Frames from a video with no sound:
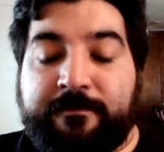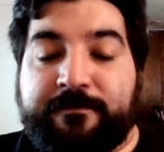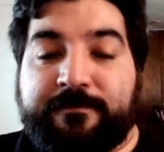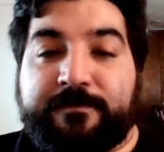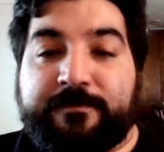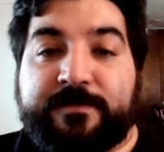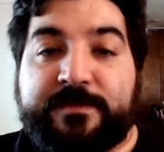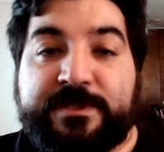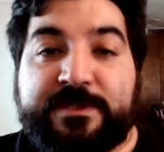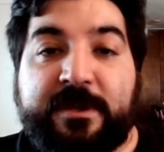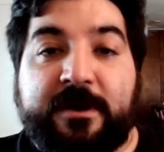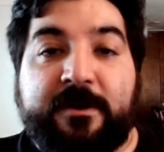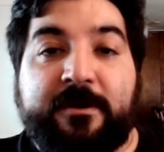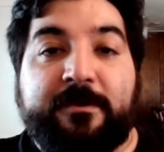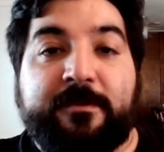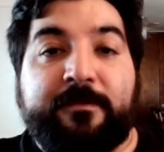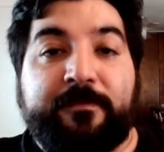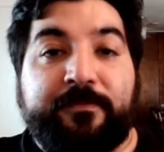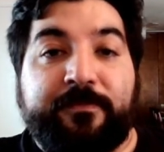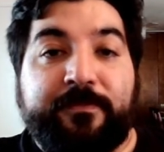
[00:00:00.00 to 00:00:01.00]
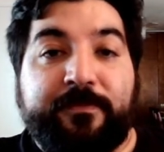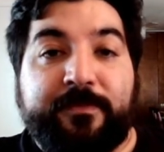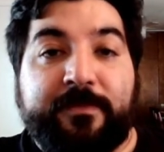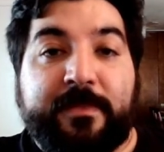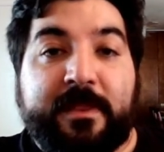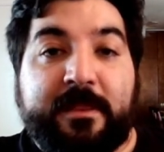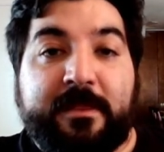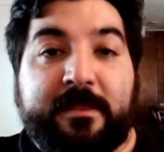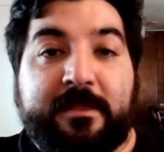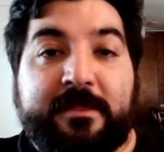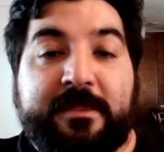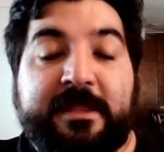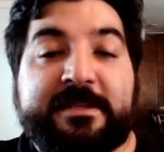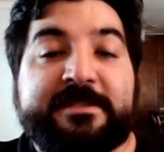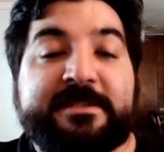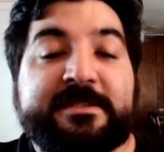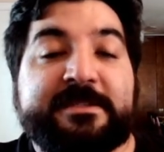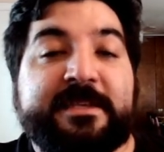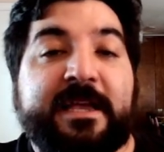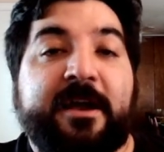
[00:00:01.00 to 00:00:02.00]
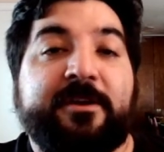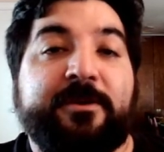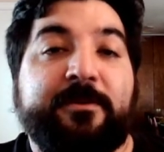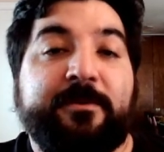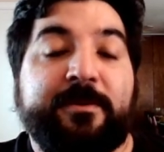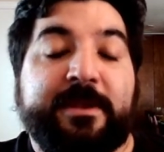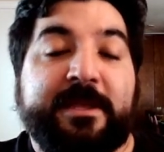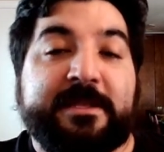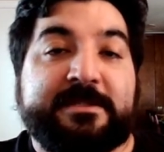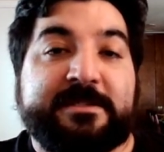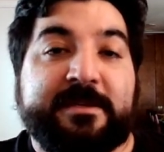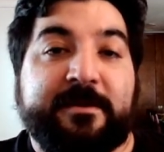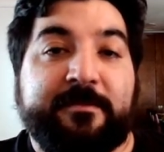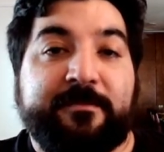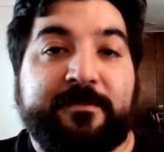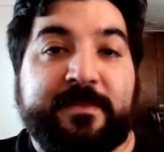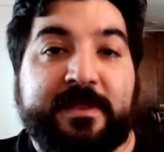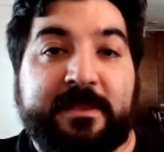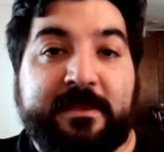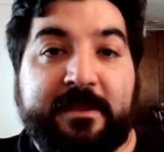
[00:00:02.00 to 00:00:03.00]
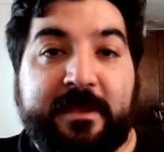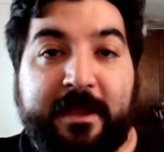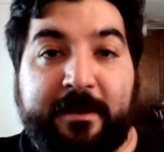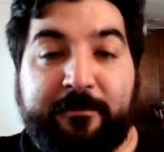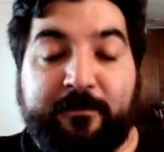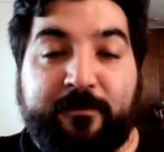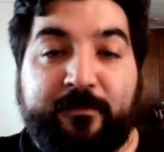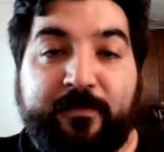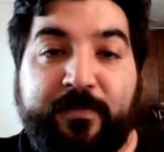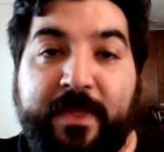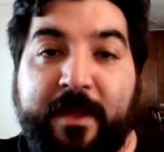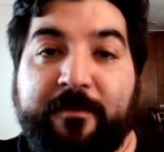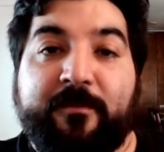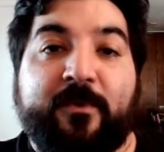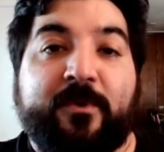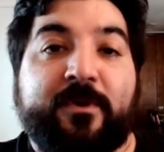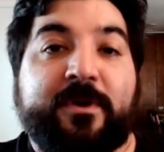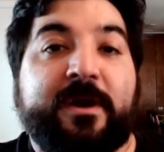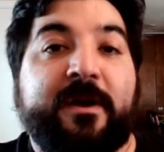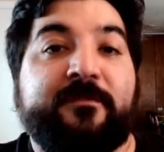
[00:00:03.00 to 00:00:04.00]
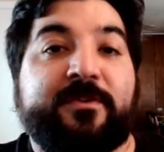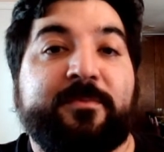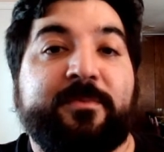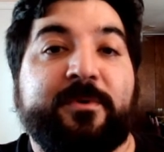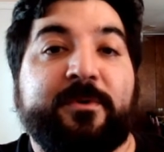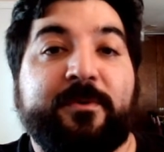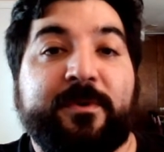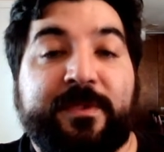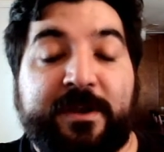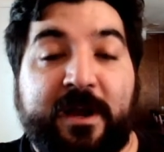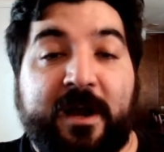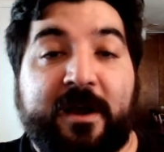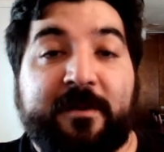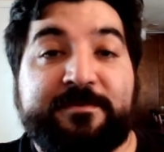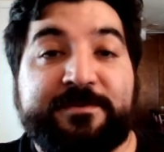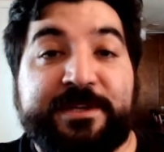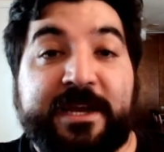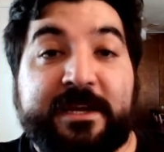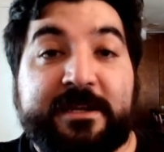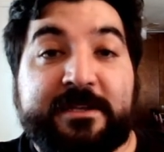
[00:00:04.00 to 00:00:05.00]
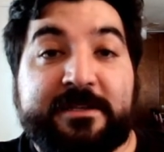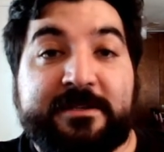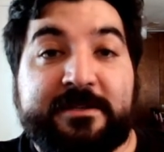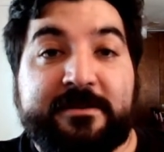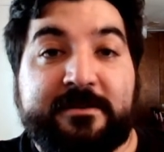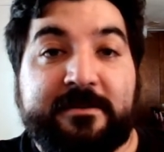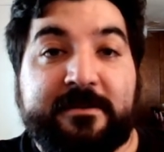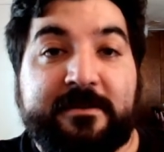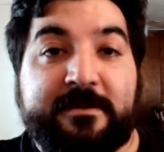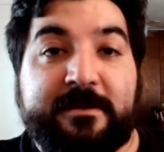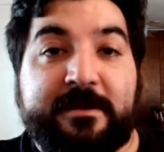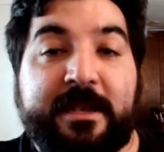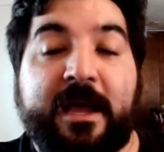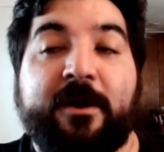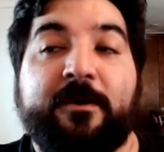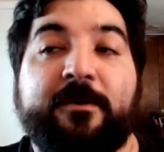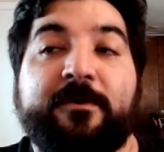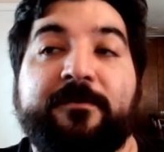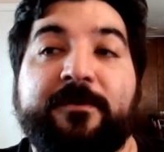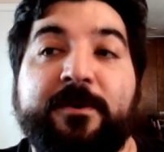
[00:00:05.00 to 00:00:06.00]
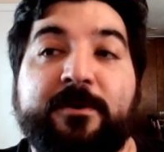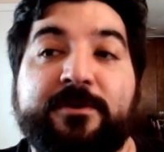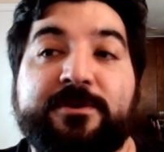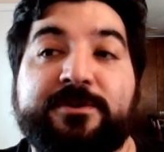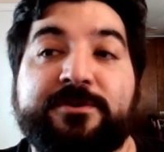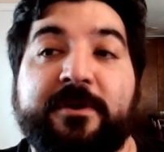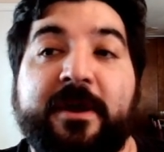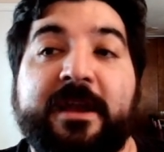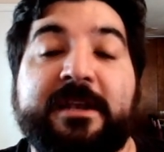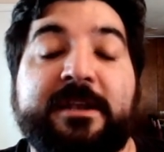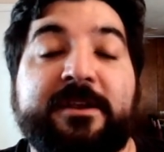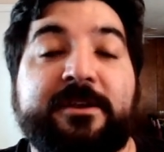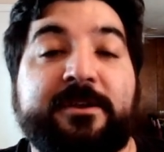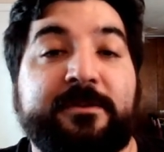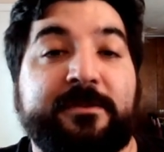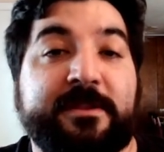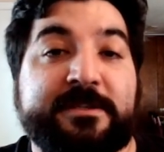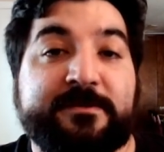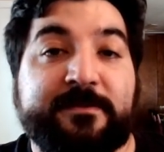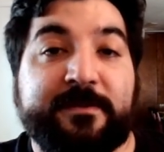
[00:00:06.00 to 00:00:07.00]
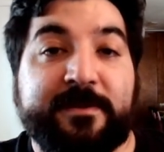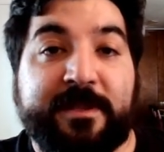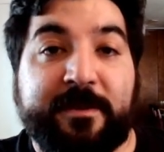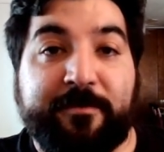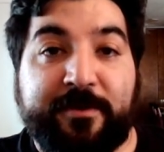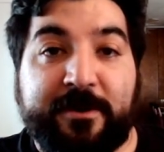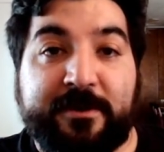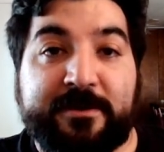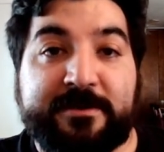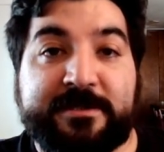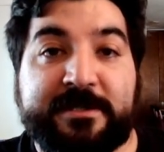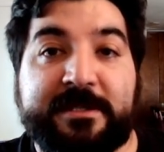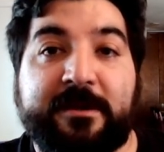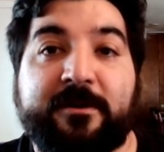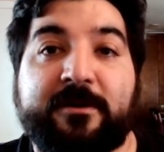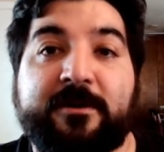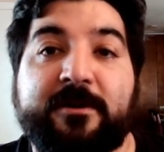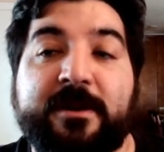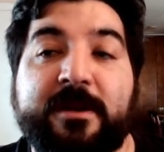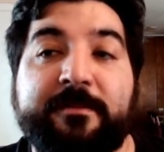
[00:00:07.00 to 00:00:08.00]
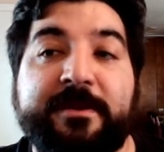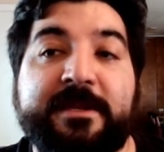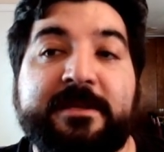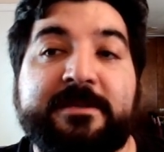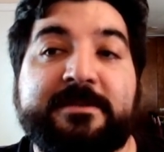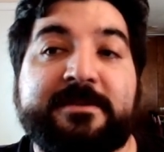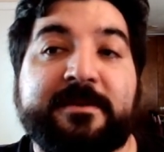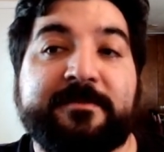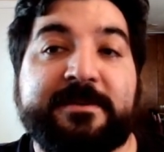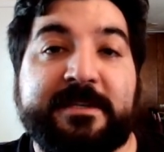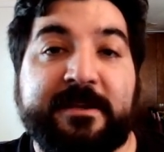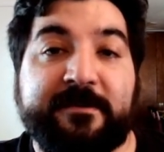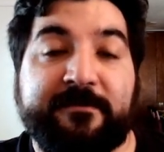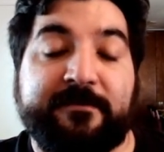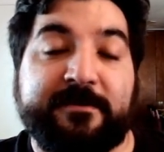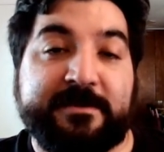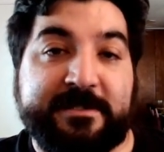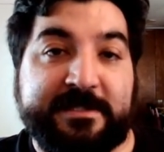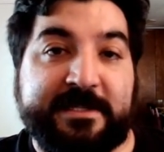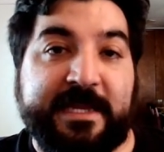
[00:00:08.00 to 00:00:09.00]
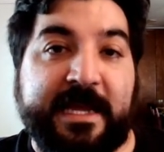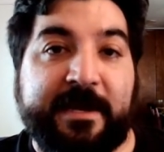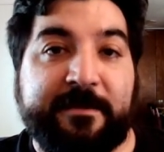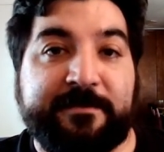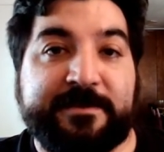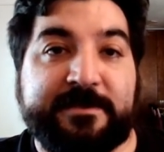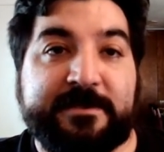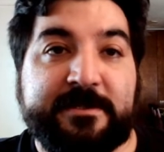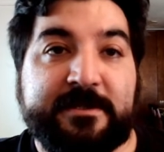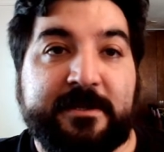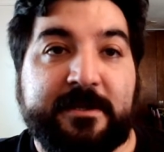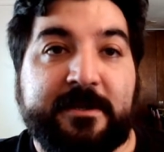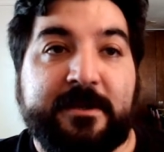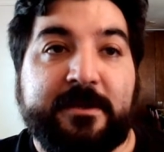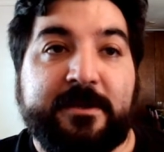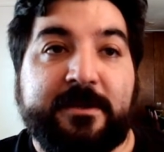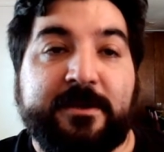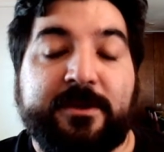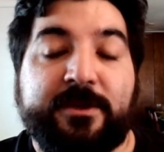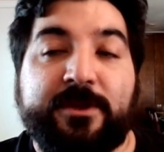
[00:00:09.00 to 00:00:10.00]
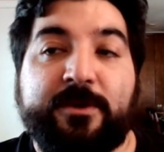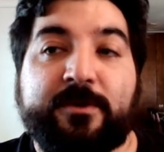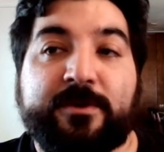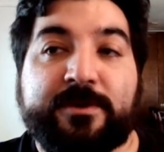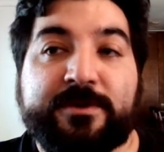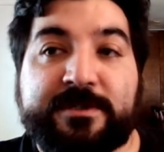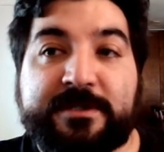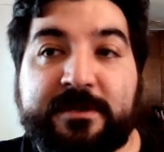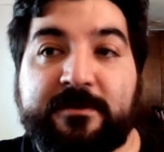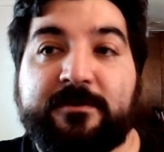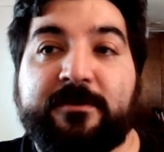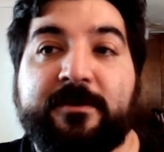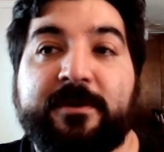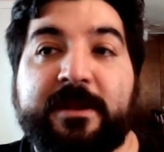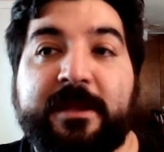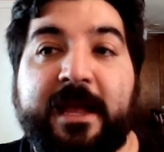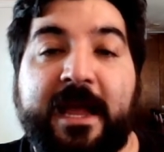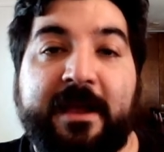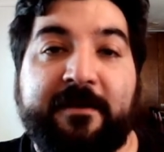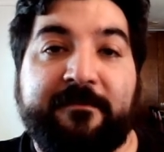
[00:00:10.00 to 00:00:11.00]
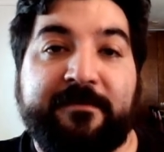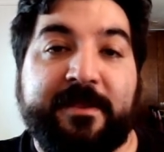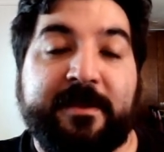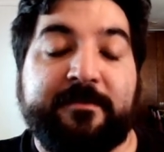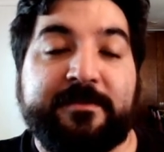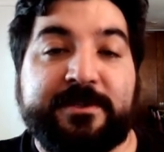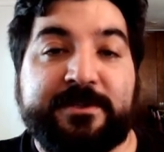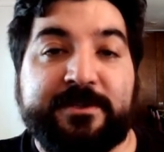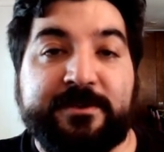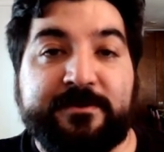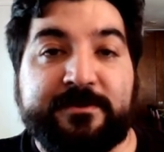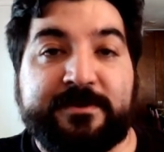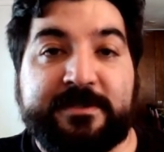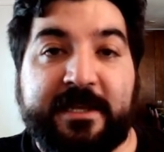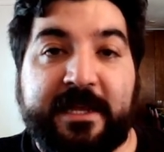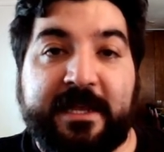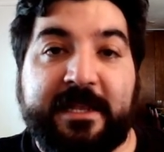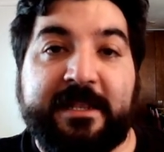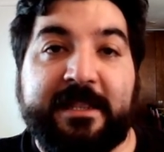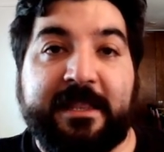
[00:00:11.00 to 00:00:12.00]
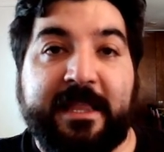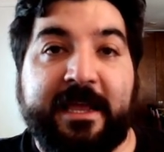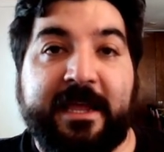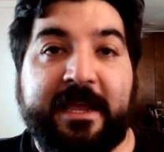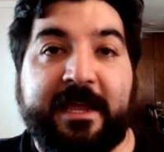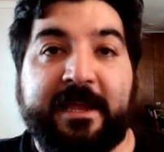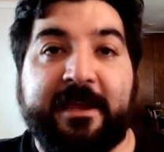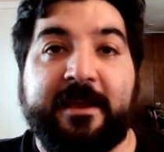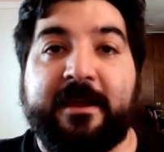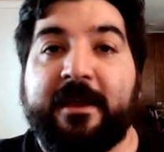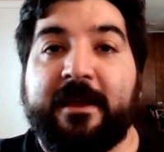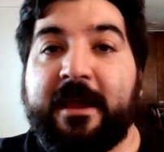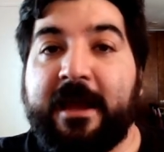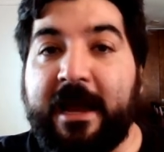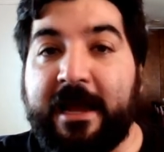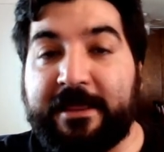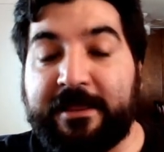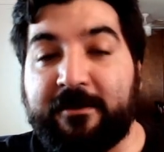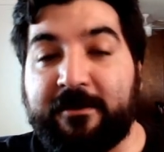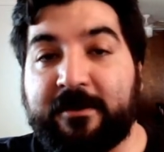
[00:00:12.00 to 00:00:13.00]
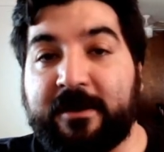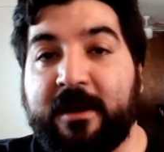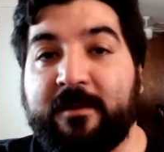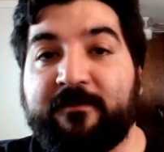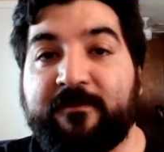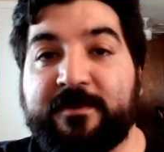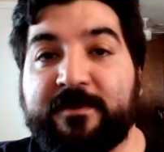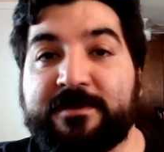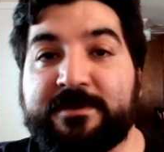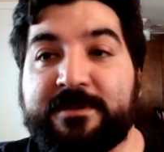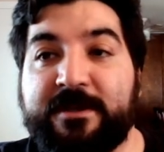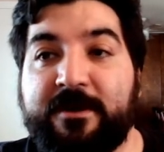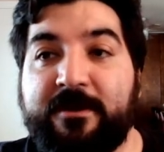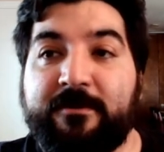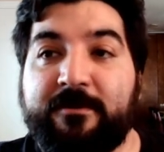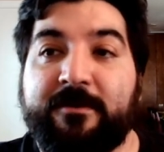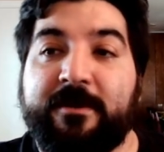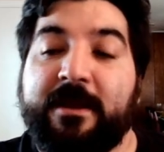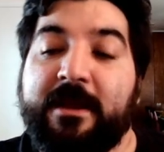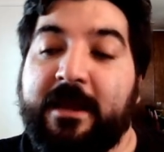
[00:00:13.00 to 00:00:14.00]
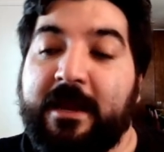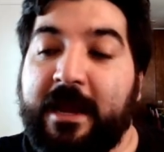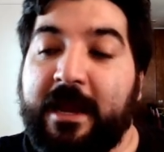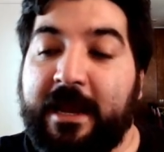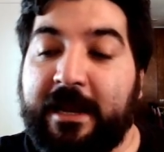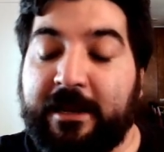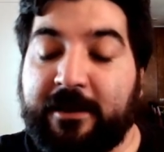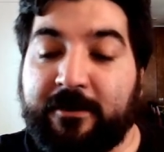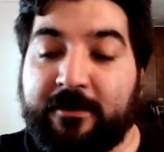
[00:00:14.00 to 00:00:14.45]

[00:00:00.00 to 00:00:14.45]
So this is how you would get them more comfortable with an object. Now, if you're trying to do this with a person, there are going to be some different steps. You're still going to have them do sit and lay at their comfort zone and